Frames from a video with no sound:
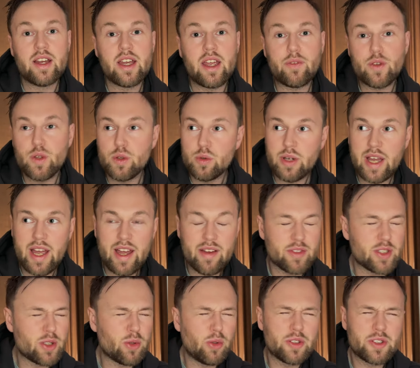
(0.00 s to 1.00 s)
If you have
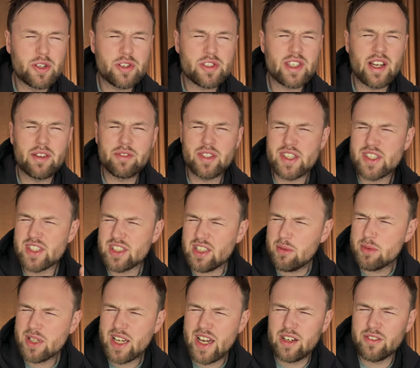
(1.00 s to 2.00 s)
told yourself that some
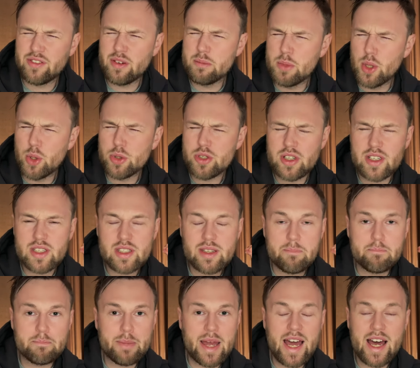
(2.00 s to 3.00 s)
kind of emotion is a
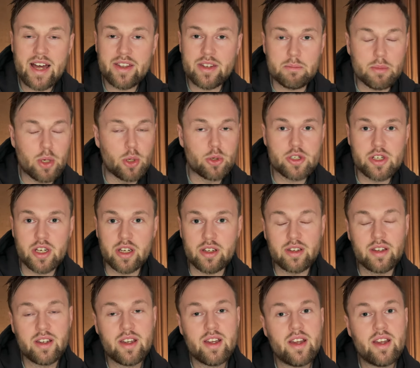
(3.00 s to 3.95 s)
bad emotion,